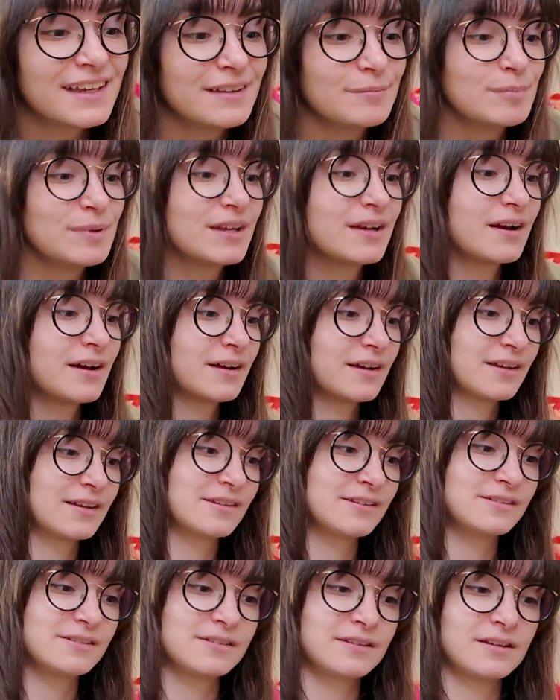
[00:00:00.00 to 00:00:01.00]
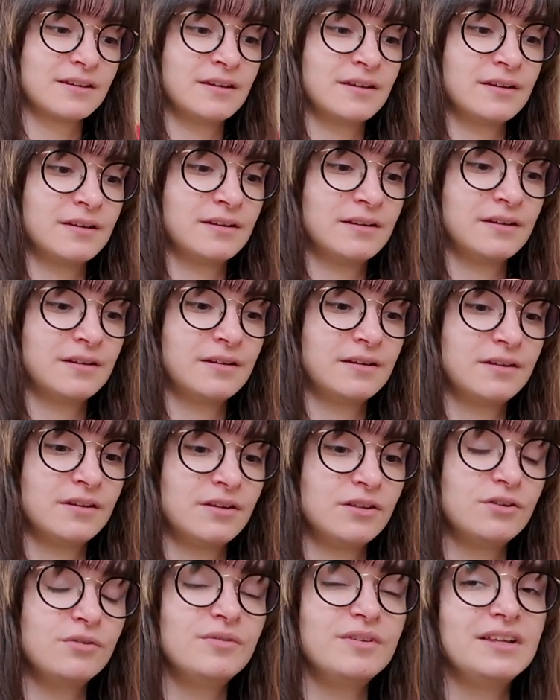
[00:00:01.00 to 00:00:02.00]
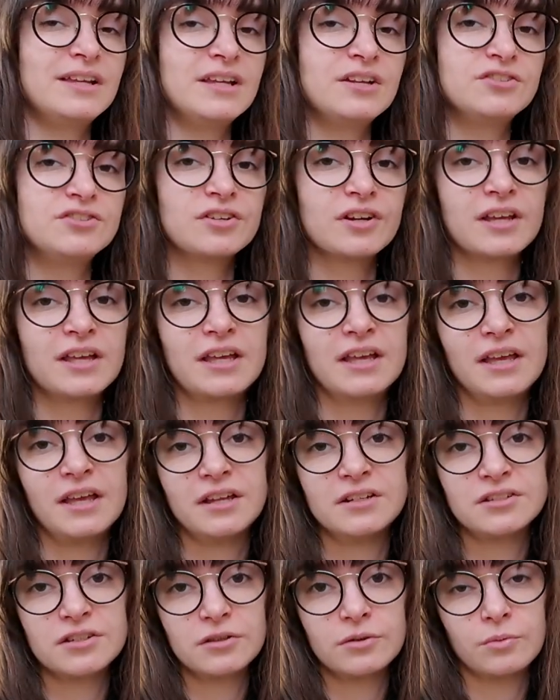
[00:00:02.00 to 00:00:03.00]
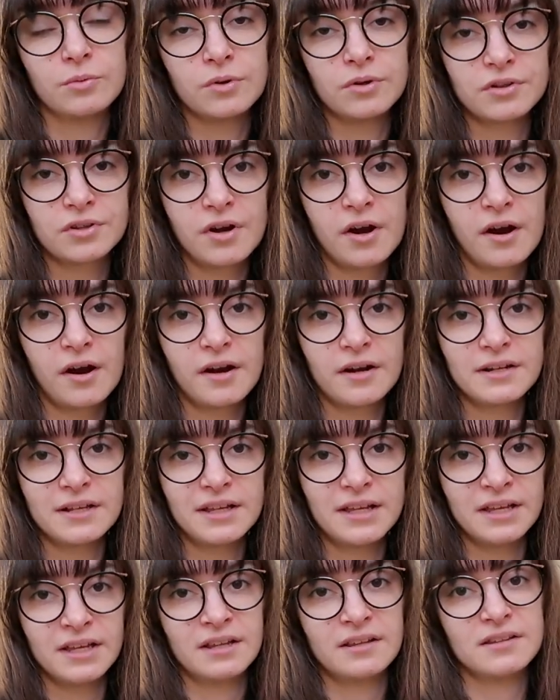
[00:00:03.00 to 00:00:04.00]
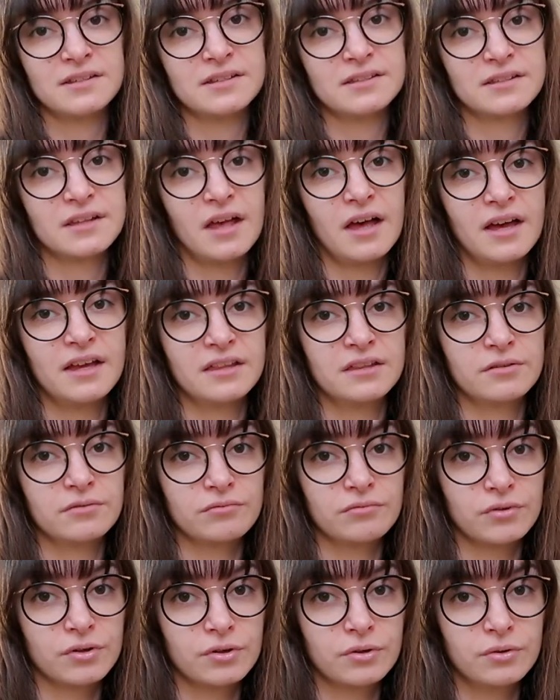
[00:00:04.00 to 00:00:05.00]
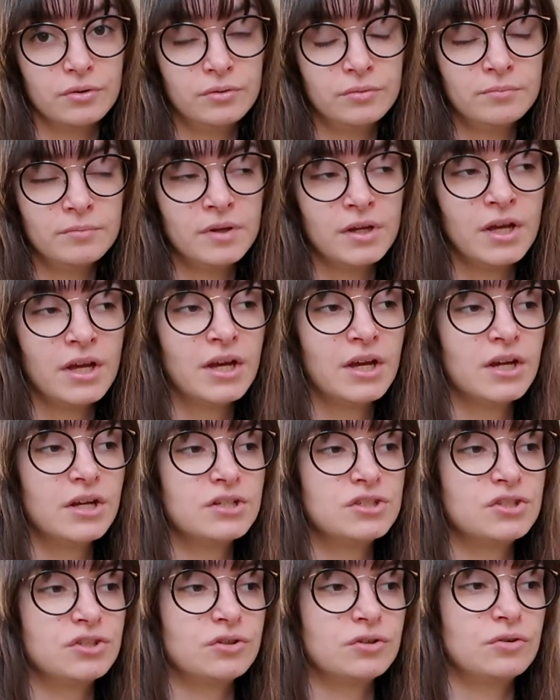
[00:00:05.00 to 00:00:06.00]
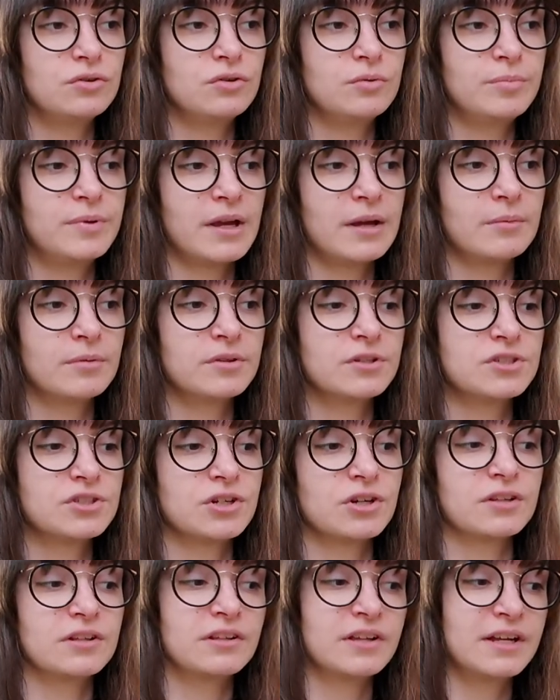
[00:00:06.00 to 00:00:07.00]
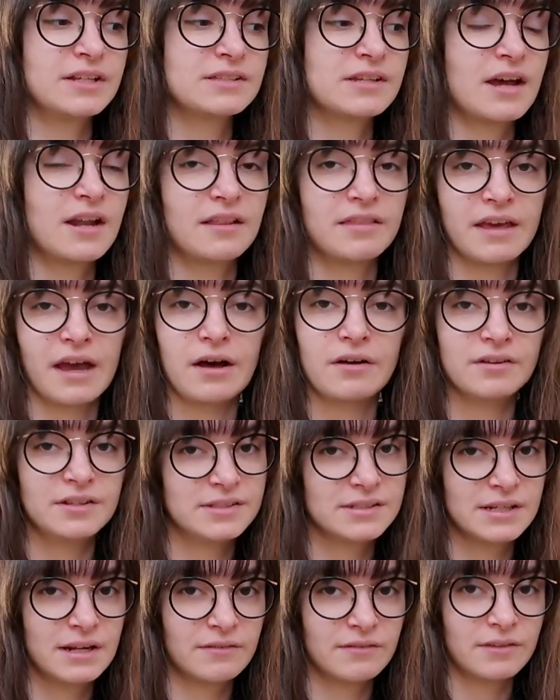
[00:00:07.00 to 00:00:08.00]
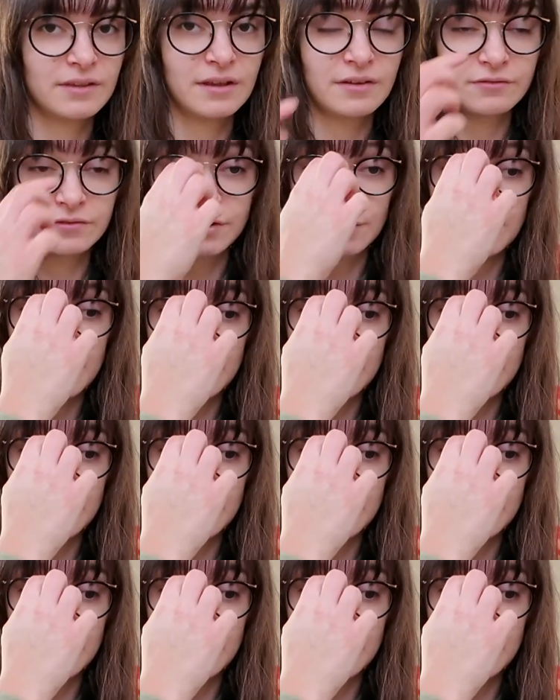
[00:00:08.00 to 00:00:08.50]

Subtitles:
because you need your Key to the World card in the slot in the room to be able to turn the lights on and the outlets and everything. So